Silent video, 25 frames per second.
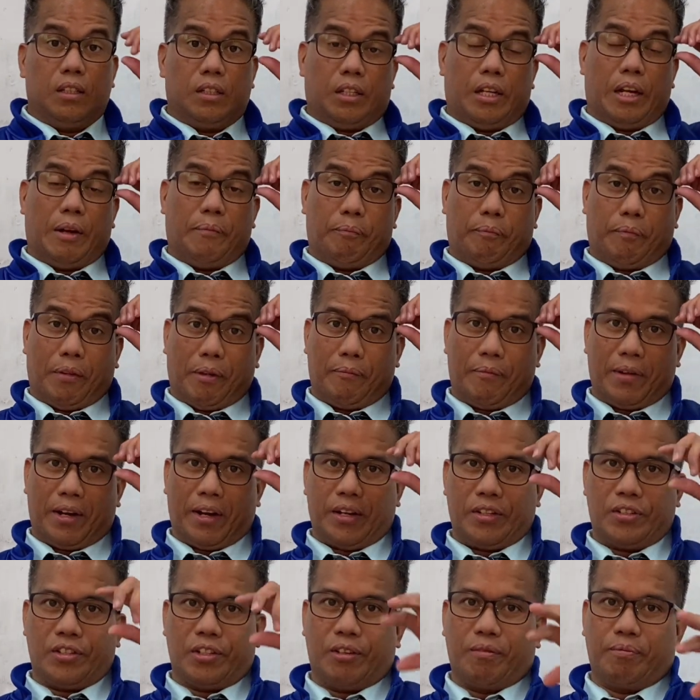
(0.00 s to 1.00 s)
in
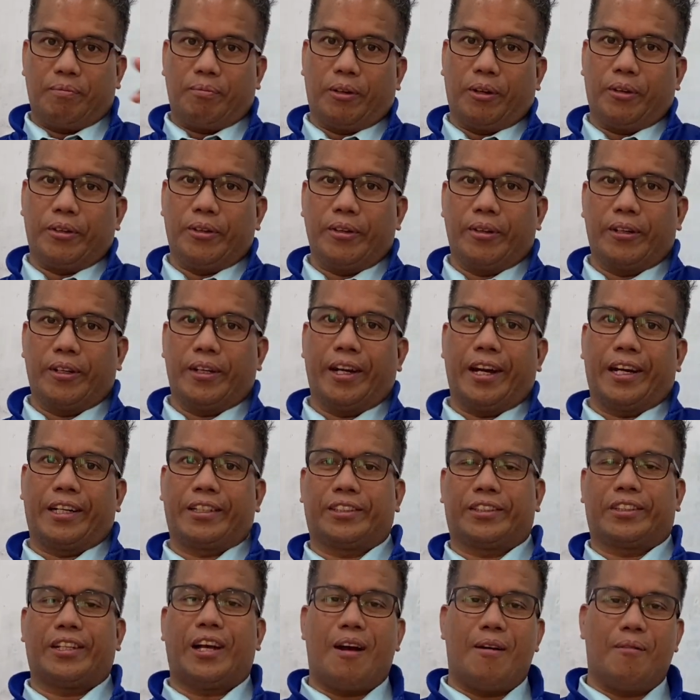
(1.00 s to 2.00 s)
preparation for your
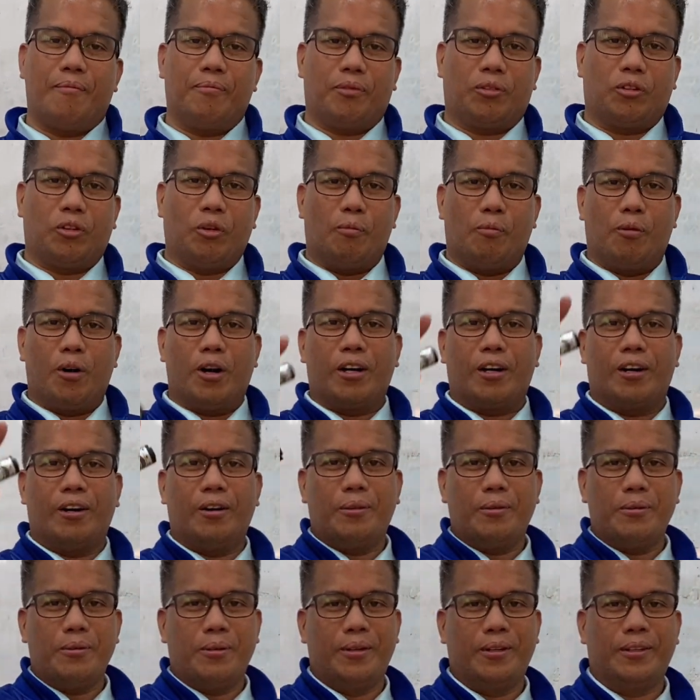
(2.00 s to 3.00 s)
exam
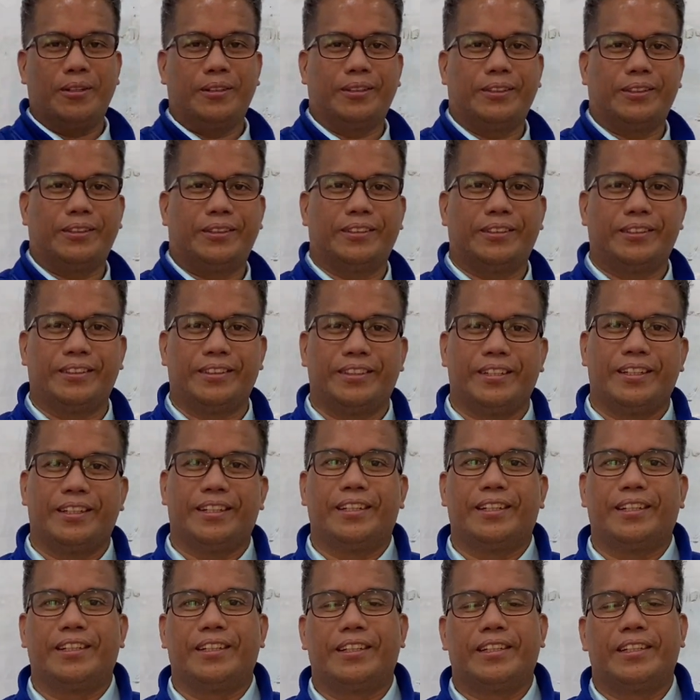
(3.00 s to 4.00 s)
tomorrow.
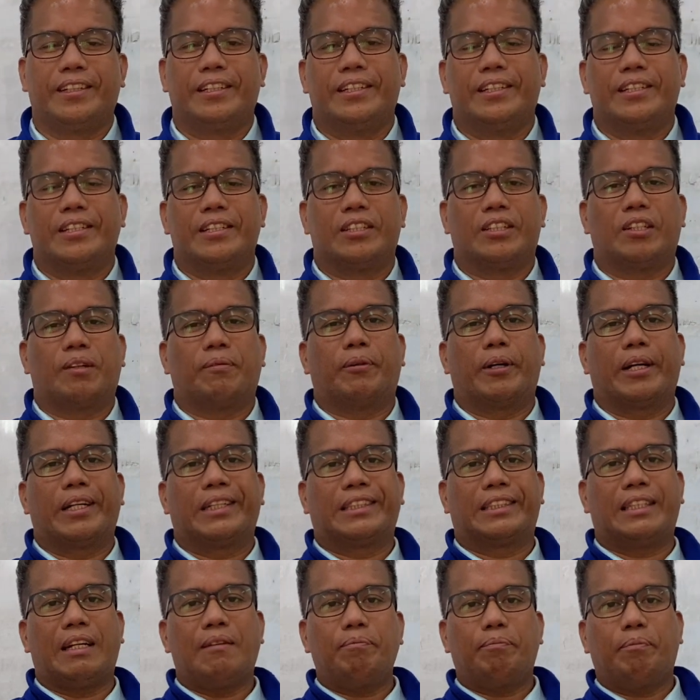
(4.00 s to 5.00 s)
So for
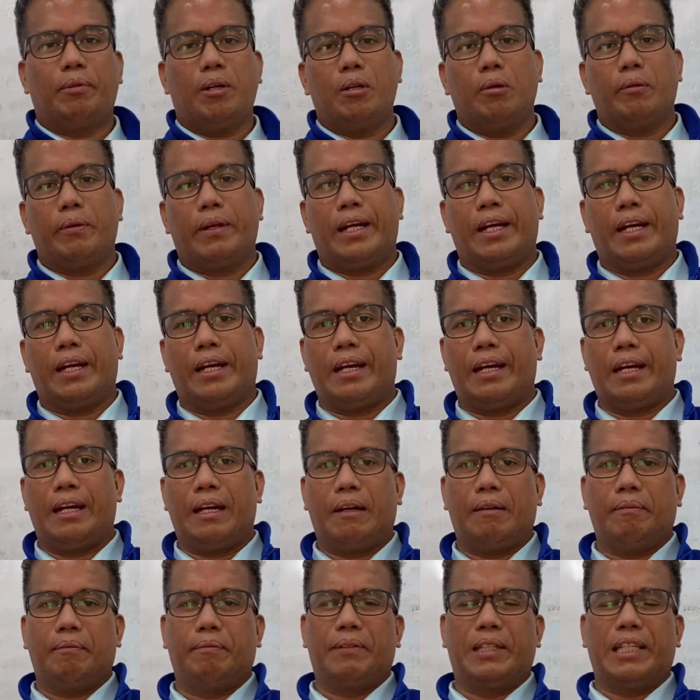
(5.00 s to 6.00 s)
example, we
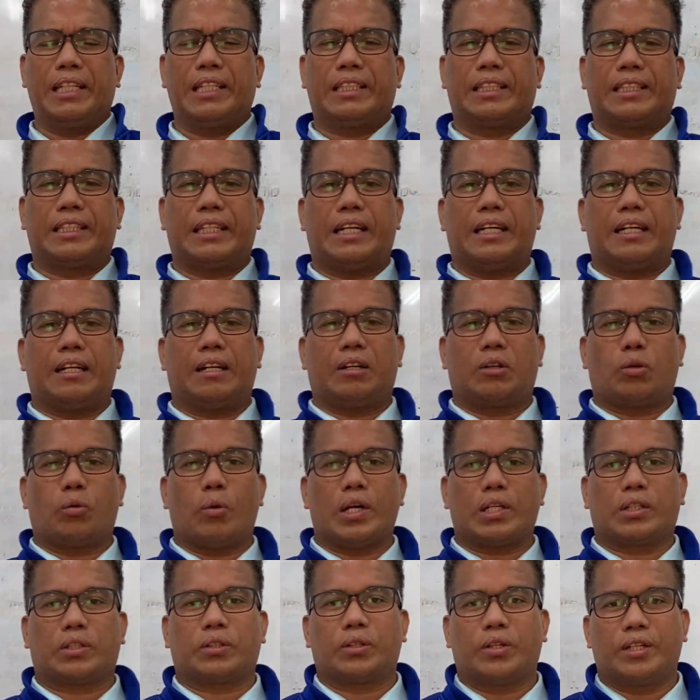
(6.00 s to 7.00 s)
have this
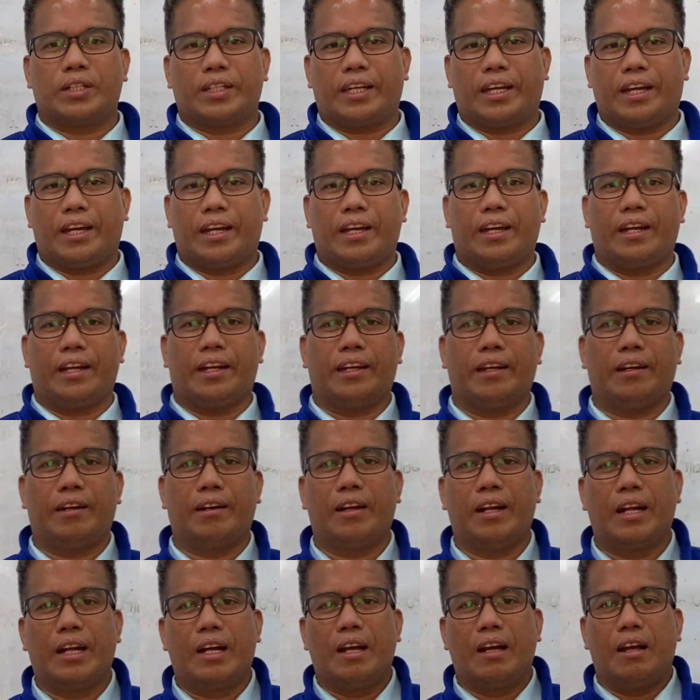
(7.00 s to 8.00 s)
question
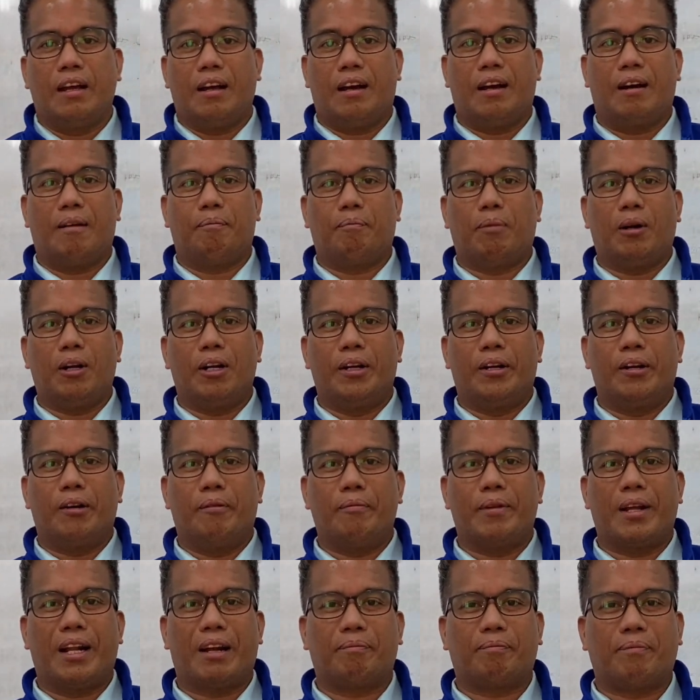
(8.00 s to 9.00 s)
in
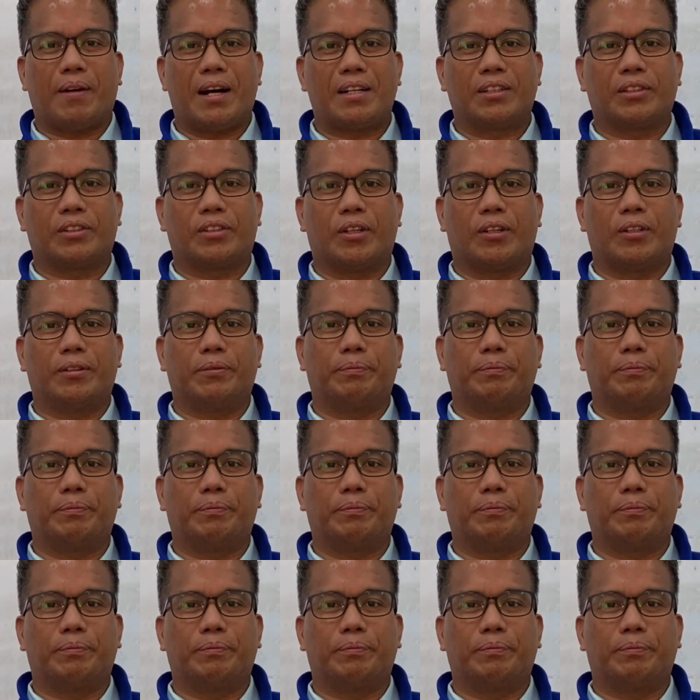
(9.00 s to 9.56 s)
polynomial function.